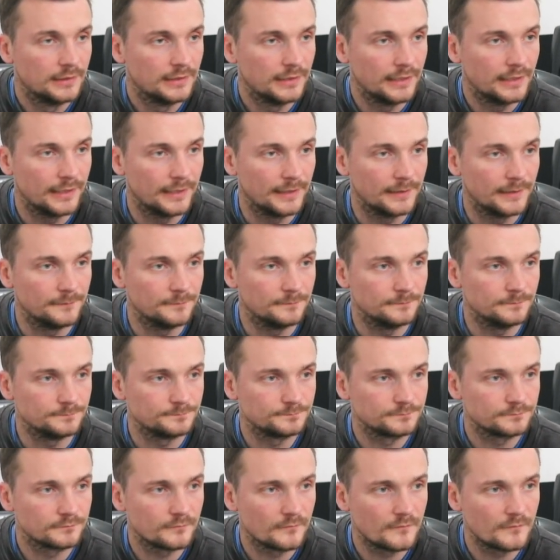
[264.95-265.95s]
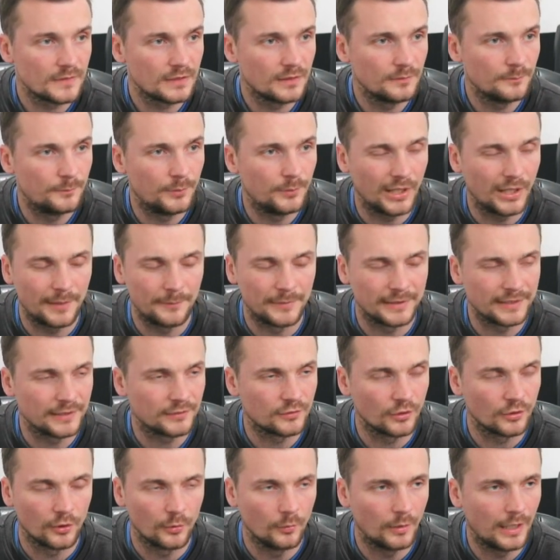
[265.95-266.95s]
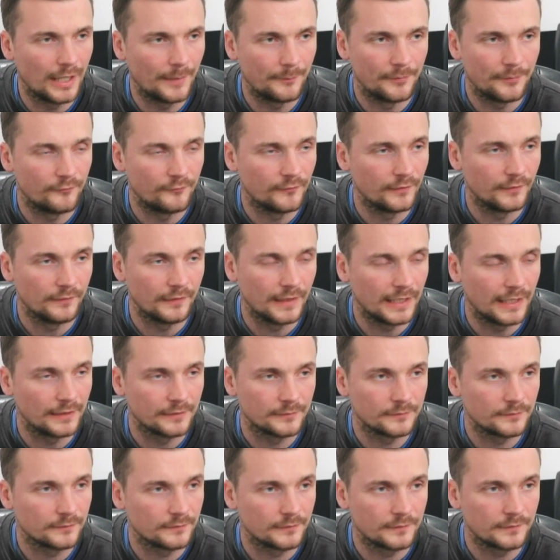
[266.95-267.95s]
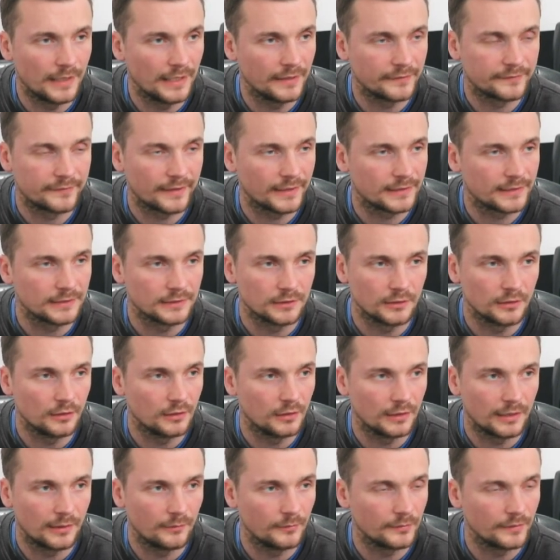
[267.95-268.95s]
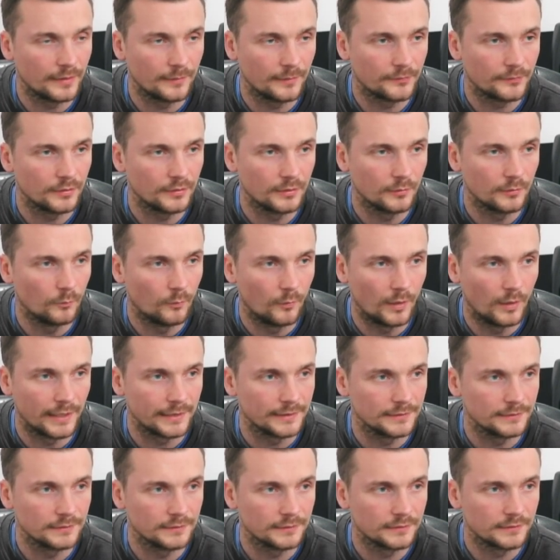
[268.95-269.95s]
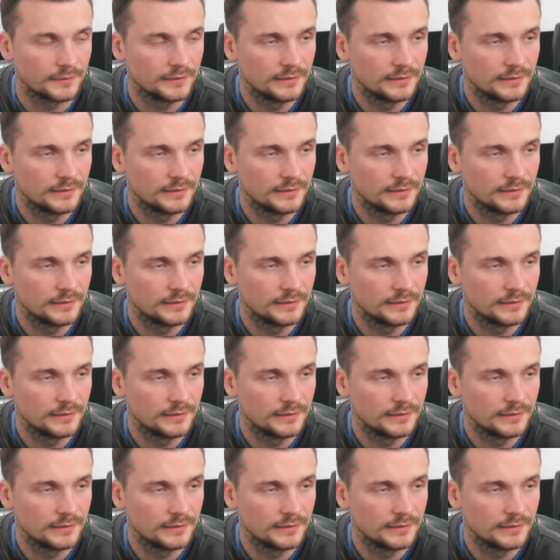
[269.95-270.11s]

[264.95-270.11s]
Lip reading: But, I mean, I don't know what happened for that, their second goal. That was absolutely wild.